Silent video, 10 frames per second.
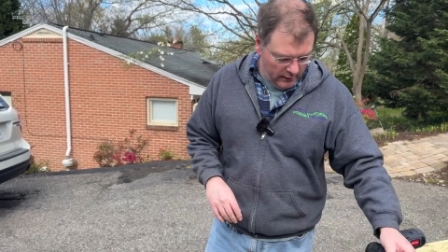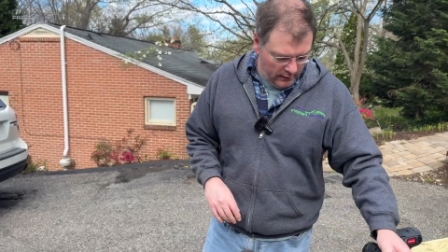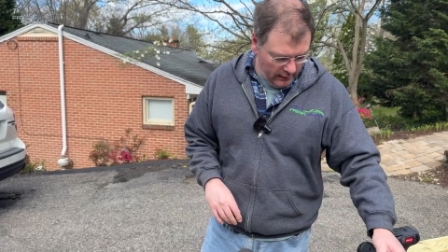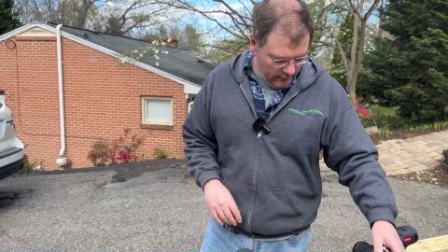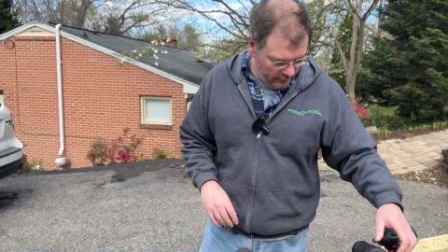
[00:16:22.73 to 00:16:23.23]

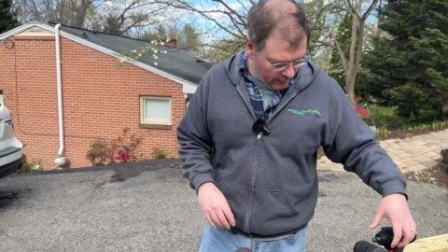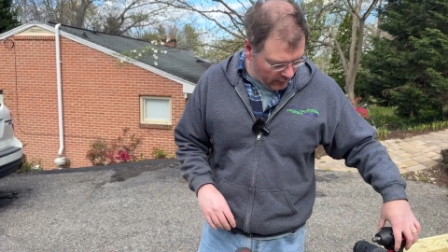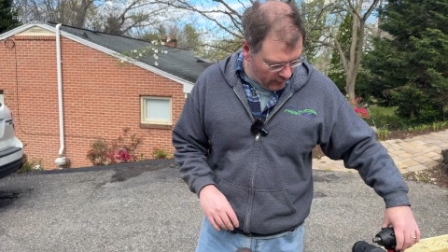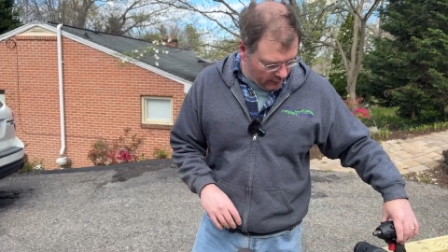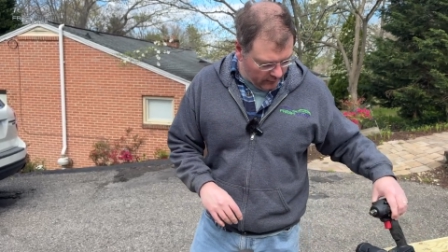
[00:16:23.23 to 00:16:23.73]

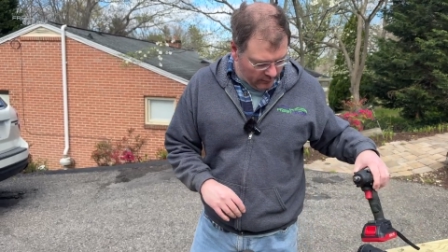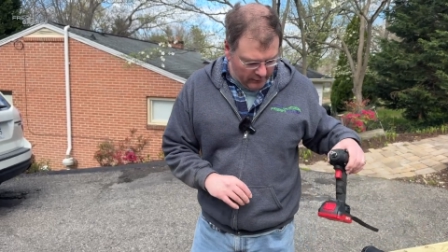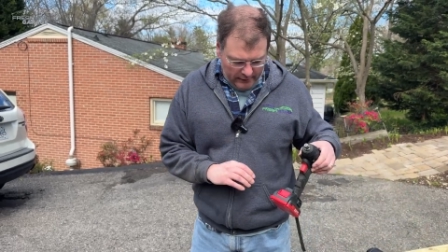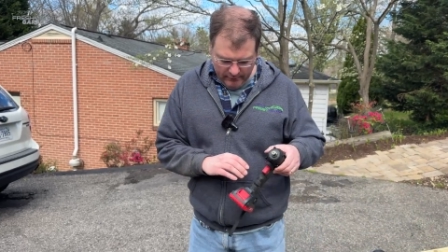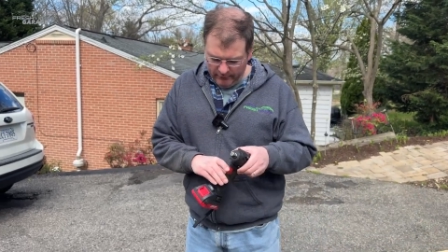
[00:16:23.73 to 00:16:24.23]
Eastvolt,
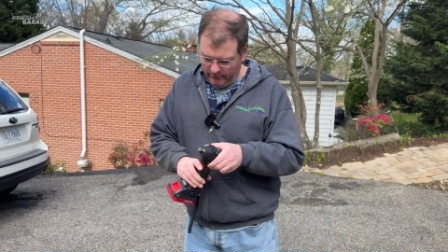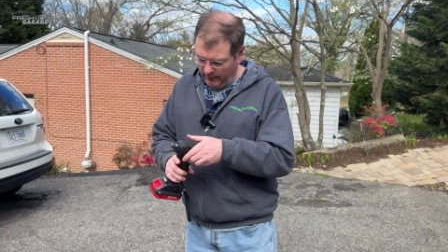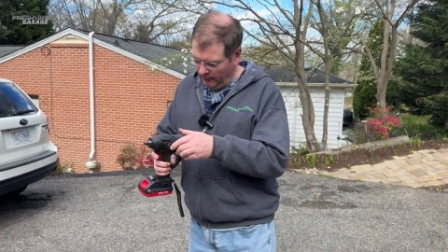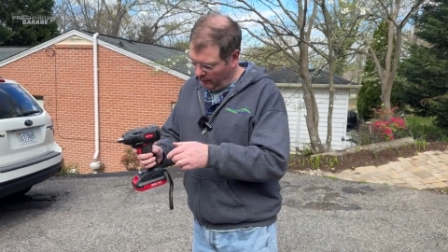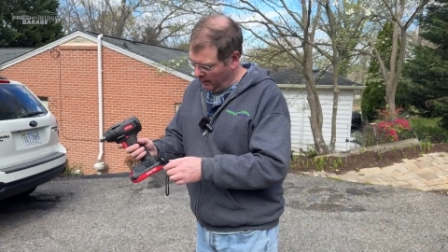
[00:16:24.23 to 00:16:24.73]
probably
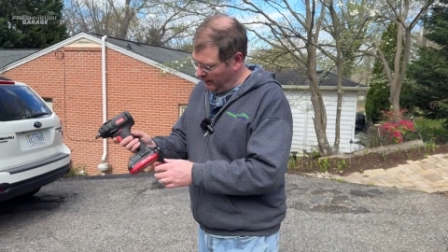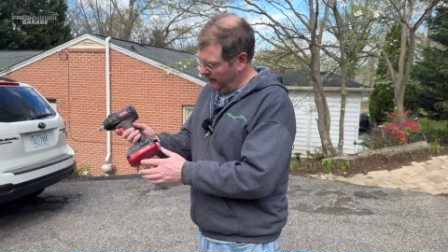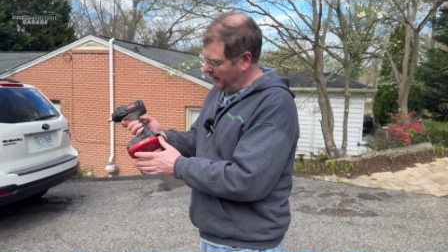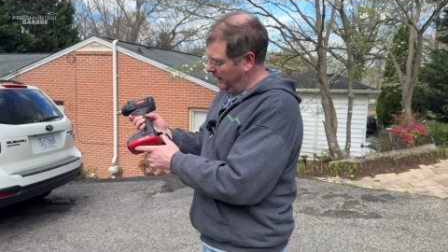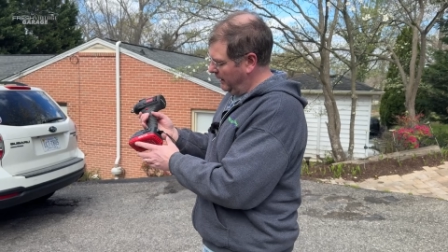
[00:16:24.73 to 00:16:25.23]
still at 1. It
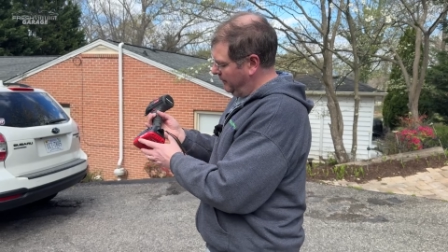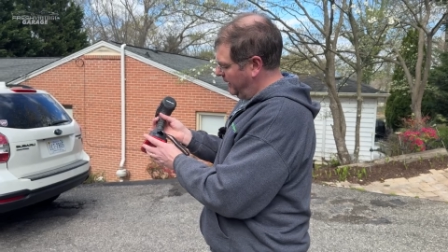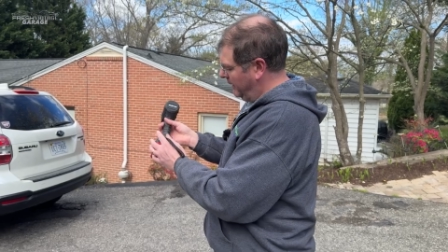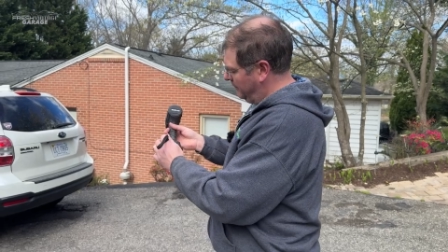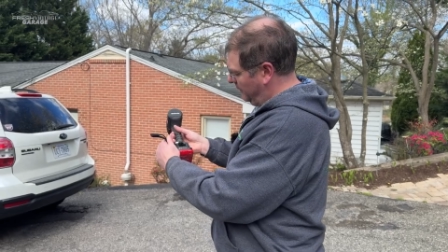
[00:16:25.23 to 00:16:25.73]
might have got
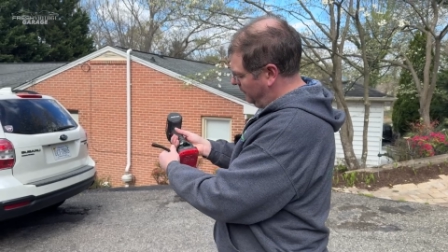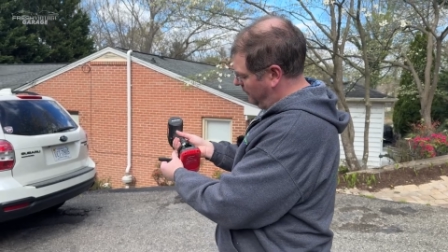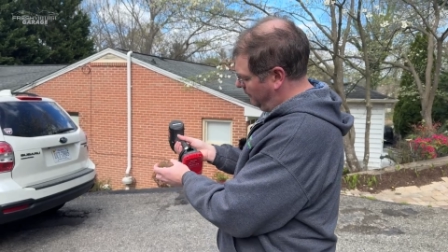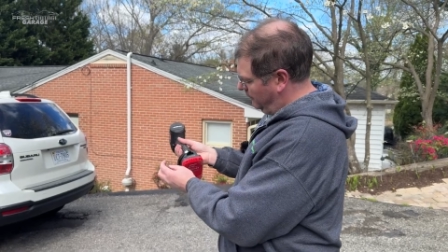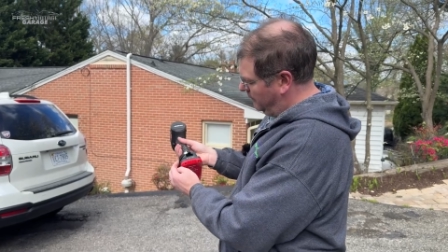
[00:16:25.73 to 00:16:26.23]
back up to
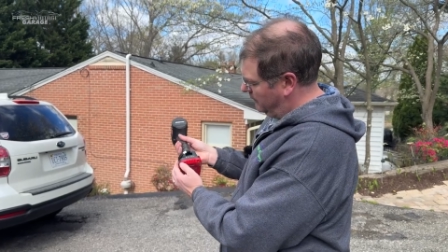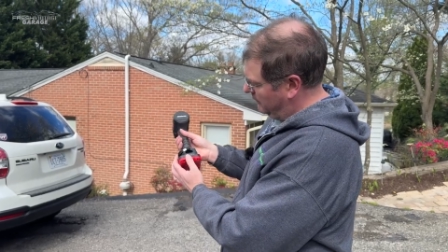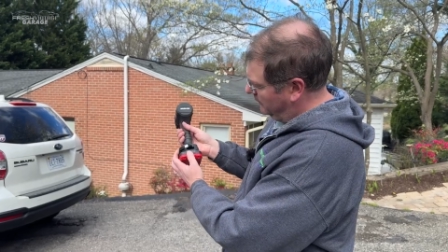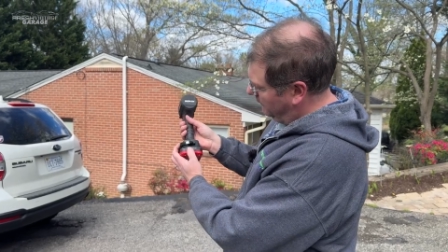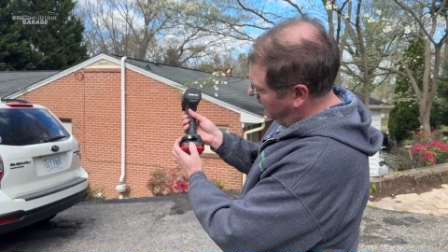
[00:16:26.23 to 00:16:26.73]
2.
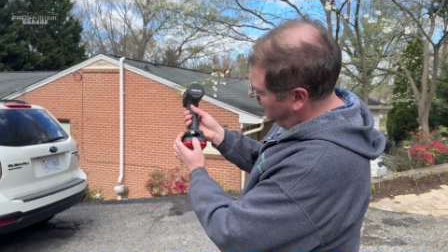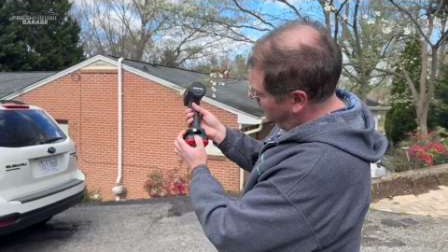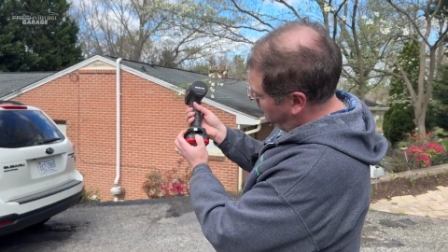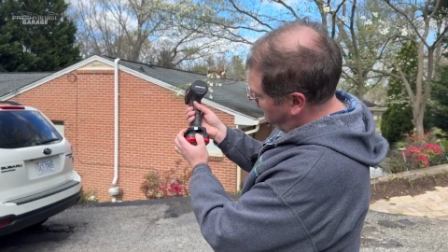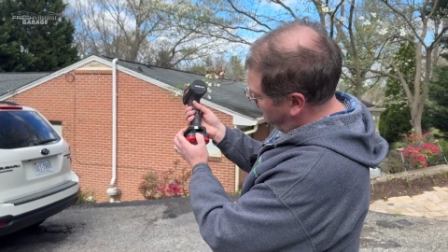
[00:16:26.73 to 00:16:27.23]
Let's take a
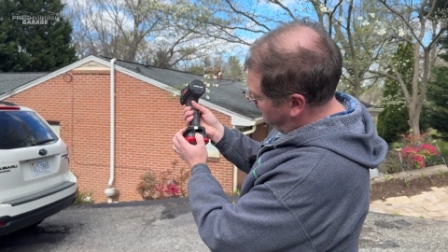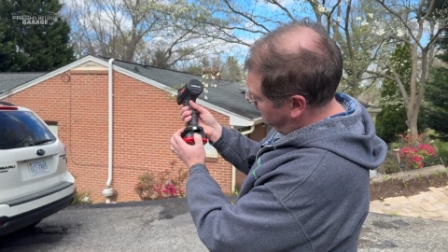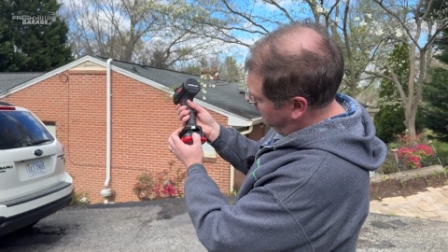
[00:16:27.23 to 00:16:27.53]
look here.